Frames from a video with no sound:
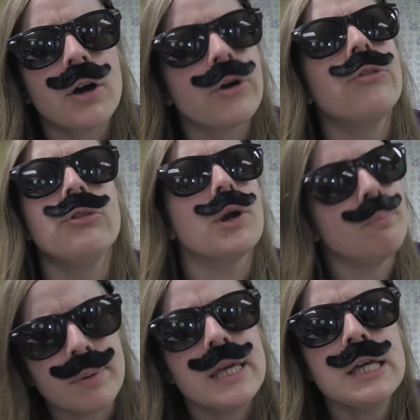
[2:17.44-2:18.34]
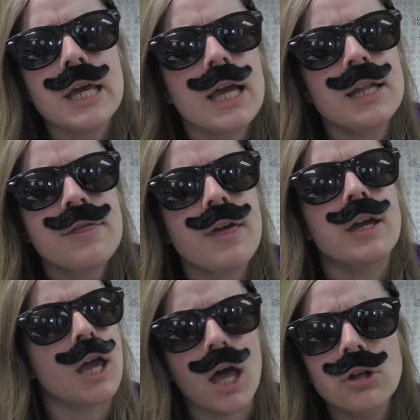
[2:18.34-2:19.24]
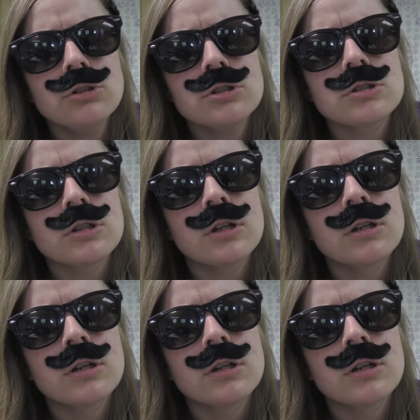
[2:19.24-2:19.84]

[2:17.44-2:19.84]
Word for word: Could there be anything else?